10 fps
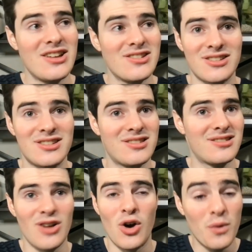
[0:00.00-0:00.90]
just
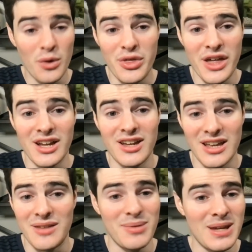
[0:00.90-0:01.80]
overthink
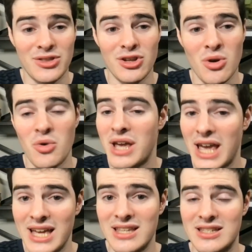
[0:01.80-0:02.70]
and be in their own
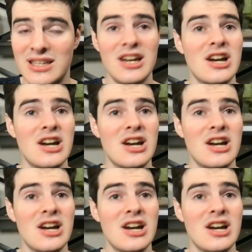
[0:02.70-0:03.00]
heads.